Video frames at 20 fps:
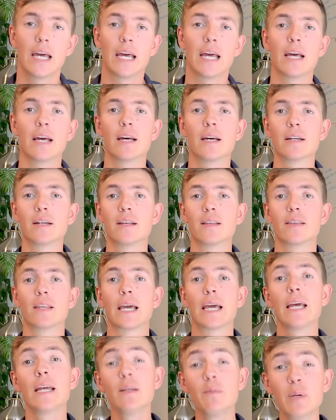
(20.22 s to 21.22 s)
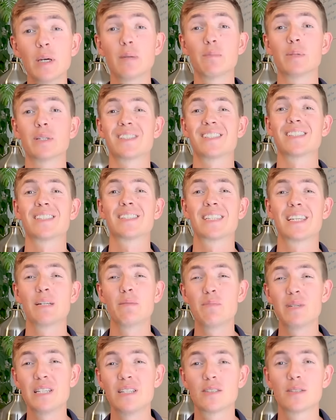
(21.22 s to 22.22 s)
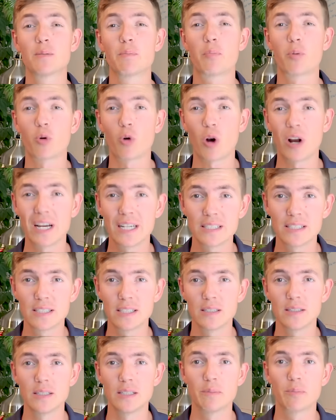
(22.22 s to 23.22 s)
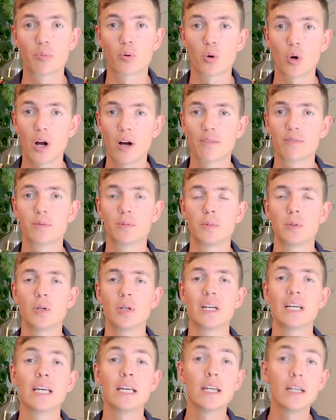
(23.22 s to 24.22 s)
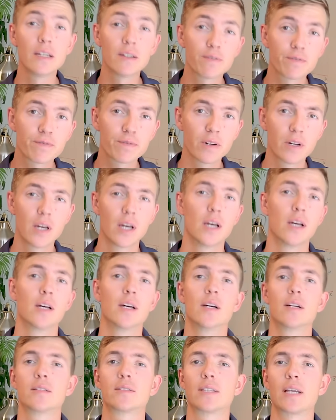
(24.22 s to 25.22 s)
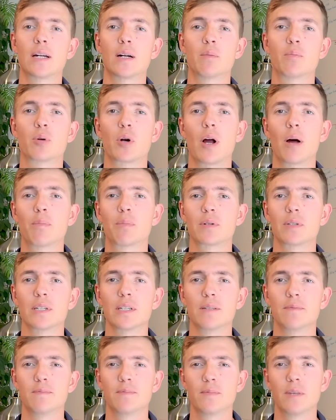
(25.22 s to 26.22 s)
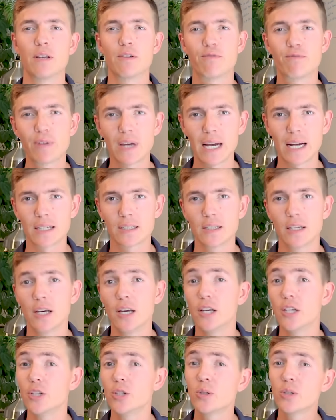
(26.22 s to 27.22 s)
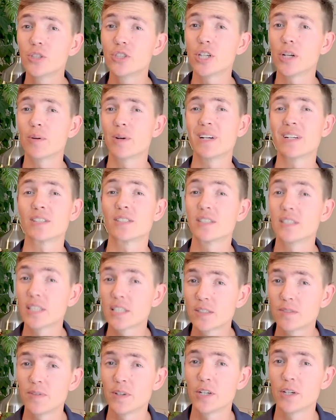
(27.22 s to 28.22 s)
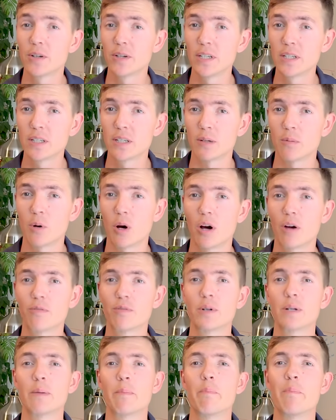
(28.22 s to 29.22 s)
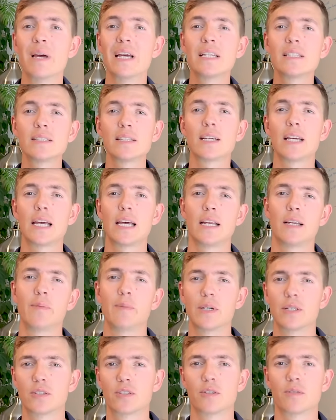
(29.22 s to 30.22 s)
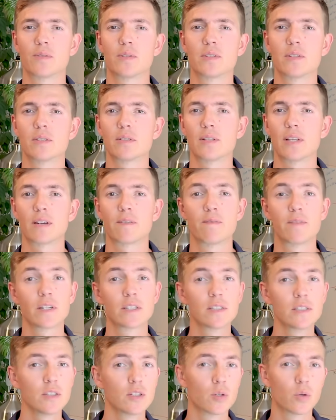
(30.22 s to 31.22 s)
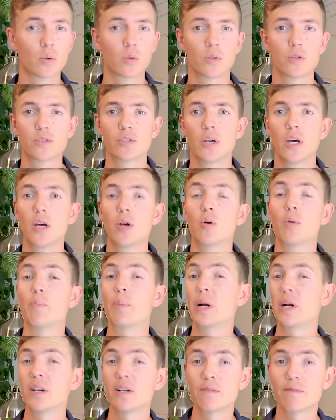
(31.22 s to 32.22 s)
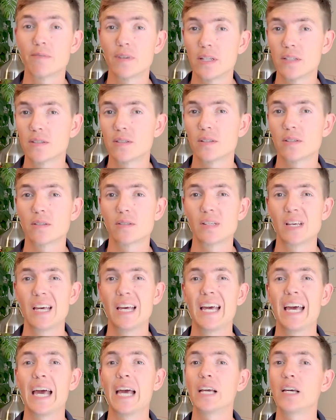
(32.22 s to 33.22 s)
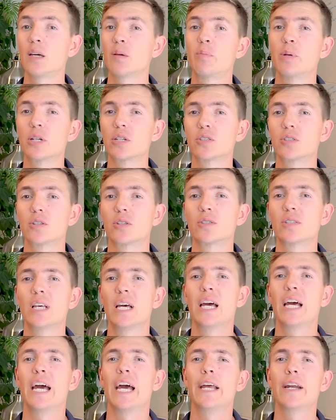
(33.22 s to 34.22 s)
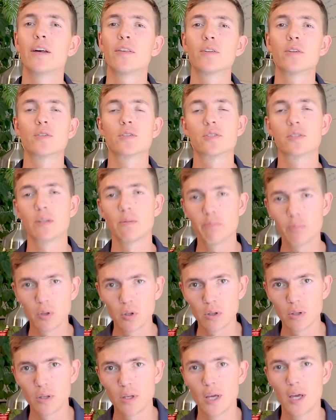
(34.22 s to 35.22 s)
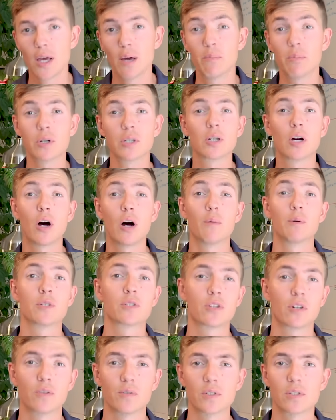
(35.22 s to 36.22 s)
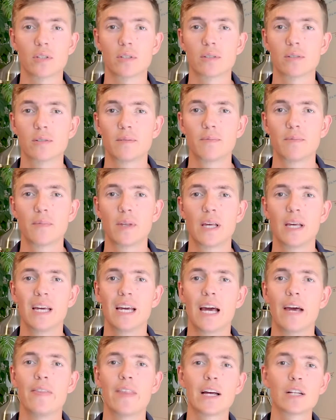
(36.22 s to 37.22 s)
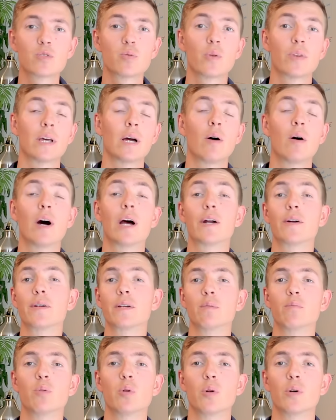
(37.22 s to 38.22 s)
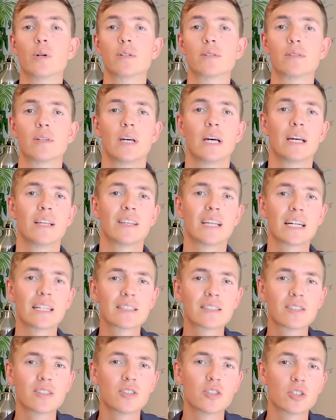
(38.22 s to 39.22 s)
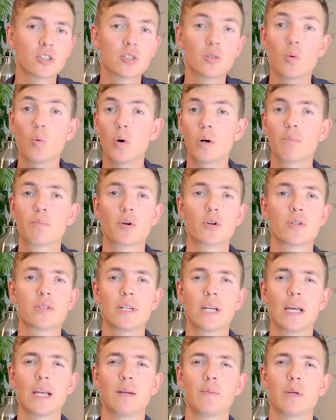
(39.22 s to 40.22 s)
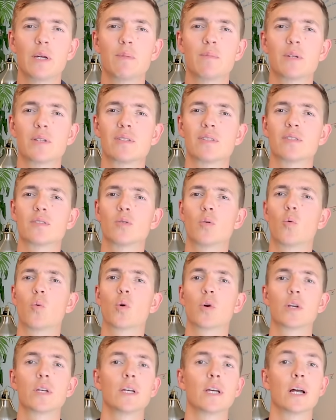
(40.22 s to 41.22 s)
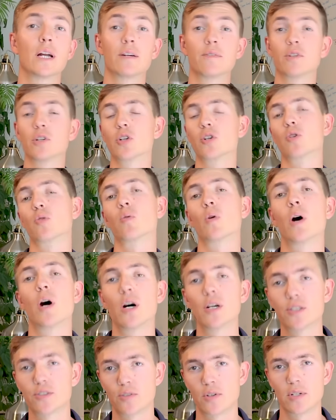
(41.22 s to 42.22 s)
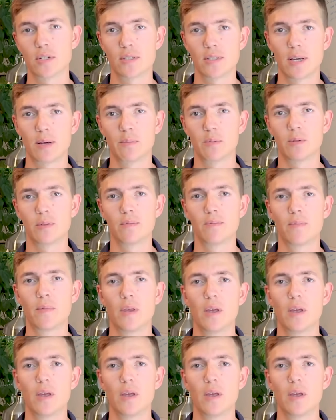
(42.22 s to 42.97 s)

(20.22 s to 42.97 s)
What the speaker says: And the handyman business can be surprisingly profitable if set up properly. In fact, you can generate a six-figure income offering basic handyman services like fixing doors, repairing fences, hanging pictures, and other simple but common services. And that's without hiring employees. That's just a one-person handyman business working out of your garage, for example.